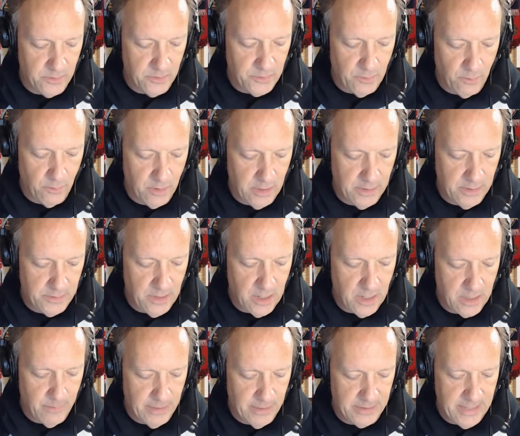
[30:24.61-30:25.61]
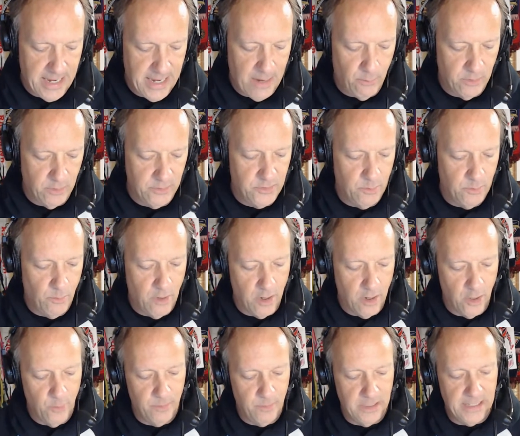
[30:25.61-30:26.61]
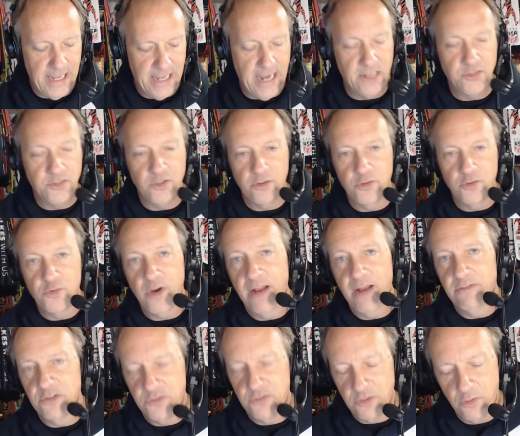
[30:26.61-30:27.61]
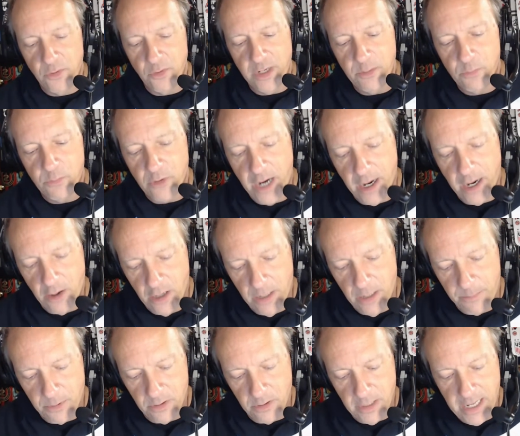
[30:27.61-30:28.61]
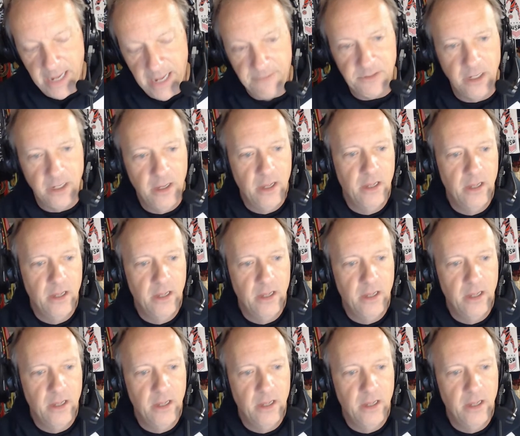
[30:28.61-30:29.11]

So we're going to talk about that one tomorrow. But Lassiter travels to Greenbrier, upper left.